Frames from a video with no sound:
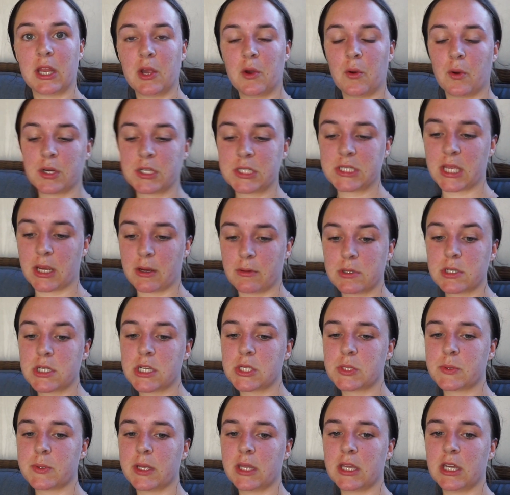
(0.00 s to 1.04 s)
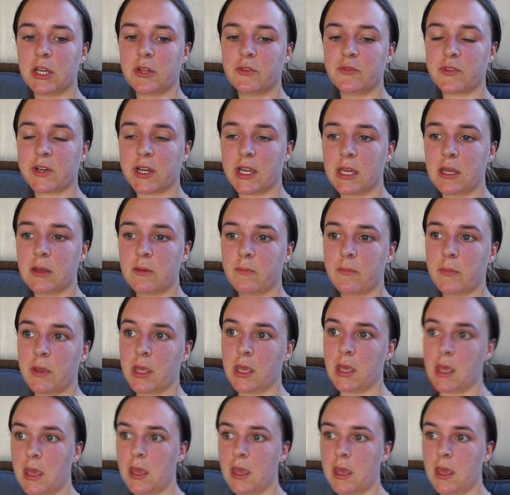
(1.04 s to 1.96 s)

course there, which is really good for him.